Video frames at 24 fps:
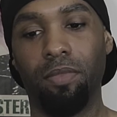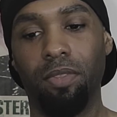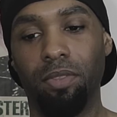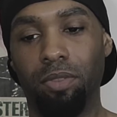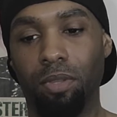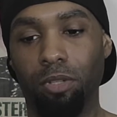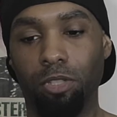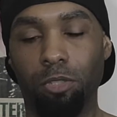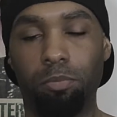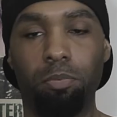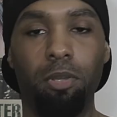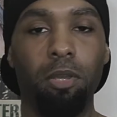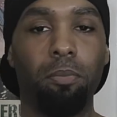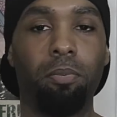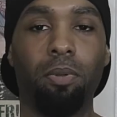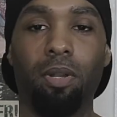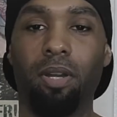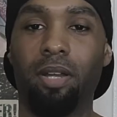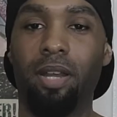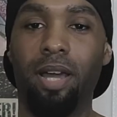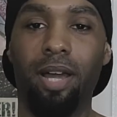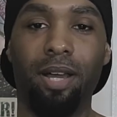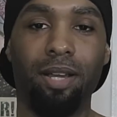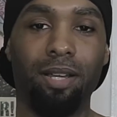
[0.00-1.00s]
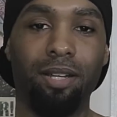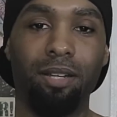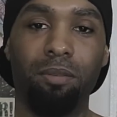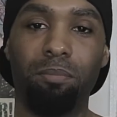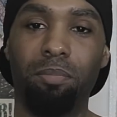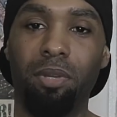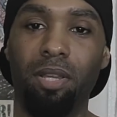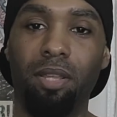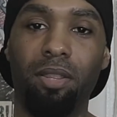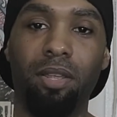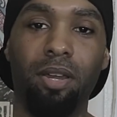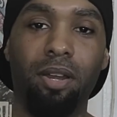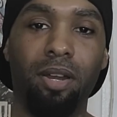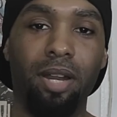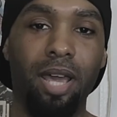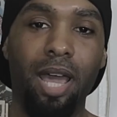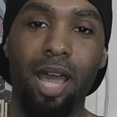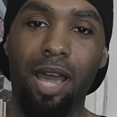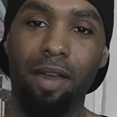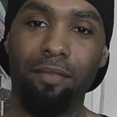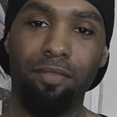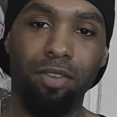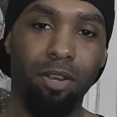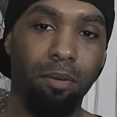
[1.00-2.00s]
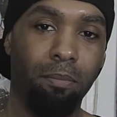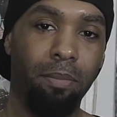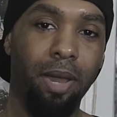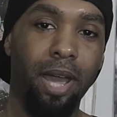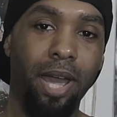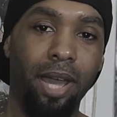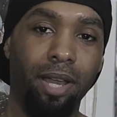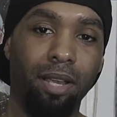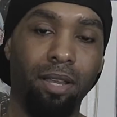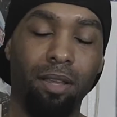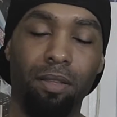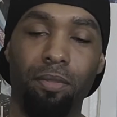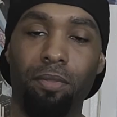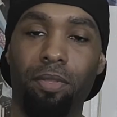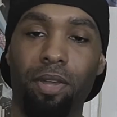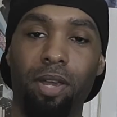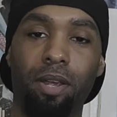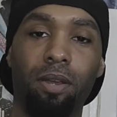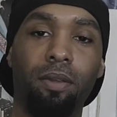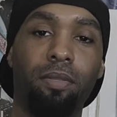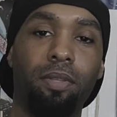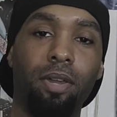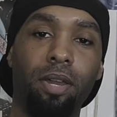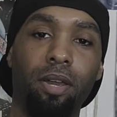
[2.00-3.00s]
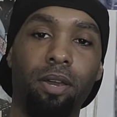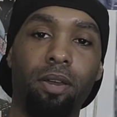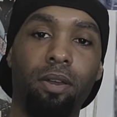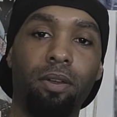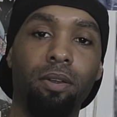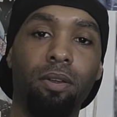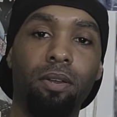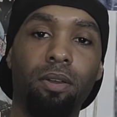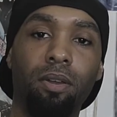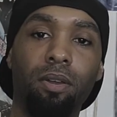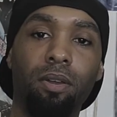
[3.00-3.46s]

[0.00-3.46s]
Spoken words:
Those people are not going to be there to have your back. They're there